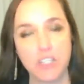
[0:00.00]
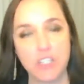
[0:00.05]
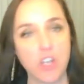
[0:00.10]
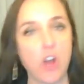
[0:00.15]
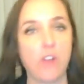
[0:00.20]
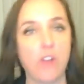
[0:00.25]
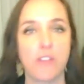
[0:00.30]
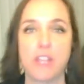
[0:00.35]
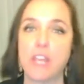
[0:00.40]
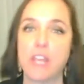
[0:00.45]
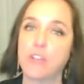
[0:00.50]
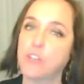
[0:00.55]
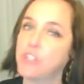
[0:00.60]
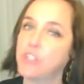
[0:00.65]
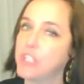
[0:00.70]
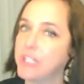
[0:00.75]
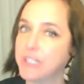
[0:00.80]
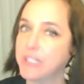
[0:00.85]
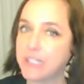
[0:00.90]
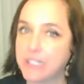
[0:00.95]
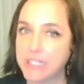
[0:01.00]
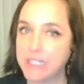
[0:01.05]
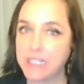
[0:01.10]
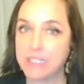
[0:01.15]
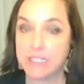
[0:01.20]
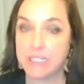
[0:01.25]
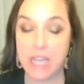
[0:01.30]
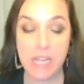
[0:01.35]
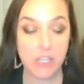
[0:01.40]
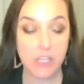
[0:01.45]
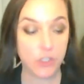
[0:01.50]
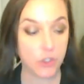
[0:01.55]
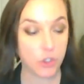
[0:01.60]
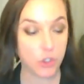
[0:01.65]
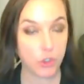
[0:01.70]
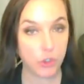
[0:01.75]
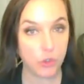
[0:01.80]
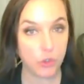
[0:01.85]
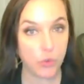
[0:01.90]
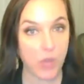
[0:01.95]
It's all the energy in 6 and
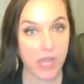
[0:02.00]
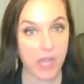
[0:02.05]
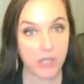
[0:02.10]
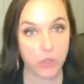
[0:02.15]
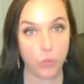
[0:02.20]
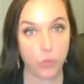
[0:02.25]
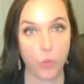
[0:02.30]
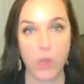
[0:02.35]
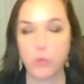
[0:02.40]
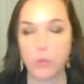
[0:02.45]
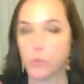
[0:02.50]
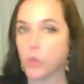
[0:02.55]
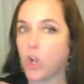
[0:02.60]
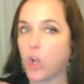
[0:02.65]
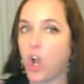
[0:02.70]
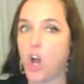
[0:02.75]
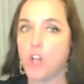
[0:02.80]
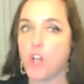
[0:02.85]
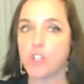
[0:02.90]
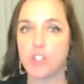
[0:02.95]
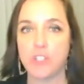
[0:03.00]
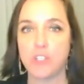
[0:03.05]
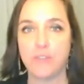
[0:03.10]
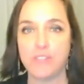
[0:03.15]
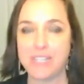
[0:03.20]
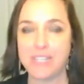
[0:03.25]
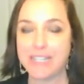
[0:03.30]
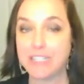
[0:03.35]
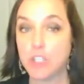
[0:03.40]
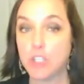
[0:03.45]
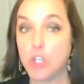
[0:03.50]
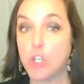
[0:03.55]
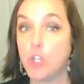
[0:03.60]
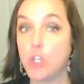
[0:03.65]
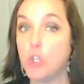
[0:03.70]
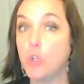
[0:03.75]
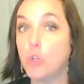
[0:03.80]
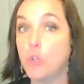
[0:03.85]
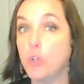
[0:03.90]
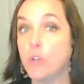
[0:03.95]
in 2 and in 1. We're all shifting as a
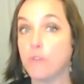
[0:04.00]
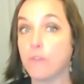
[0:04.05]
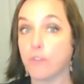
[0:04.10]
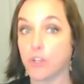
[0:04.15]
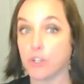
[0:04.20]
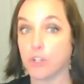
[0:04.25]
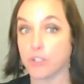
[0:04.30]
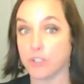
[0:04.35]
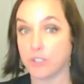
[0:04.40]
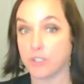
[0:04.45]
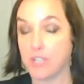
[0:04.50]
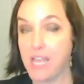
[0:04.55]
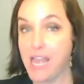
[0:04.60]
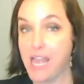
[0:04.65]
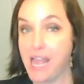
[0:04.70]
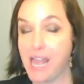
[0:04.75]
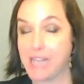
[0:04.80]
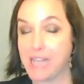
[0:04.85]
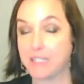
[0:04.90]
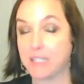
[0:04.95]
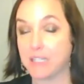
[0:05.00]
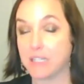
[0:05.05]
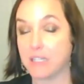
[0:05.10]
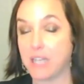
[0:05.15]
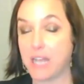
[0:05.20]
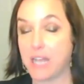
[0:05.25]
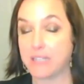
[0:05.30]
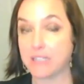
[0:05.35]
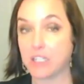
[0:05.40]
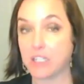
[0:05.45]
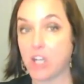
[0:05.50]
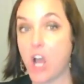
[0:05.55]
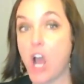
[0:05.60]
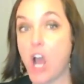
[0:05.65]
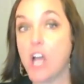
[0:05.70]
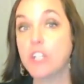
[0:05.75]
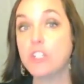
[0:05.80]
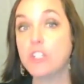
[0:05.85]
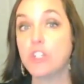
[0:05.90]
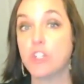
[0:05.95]
universe, as a
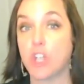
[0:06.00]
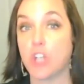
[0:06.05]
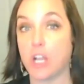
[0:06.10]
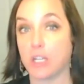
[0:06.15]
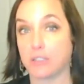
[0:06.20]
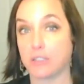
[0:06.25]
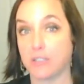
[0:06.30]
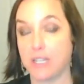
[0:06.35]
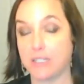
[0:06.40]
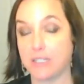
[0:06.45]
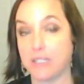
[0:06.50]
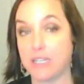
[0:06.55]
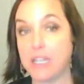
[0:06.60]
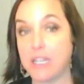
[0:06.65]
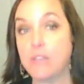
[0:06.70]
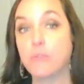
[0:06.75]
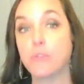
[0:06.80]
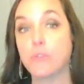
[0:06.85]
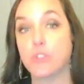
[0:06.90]
construct, as an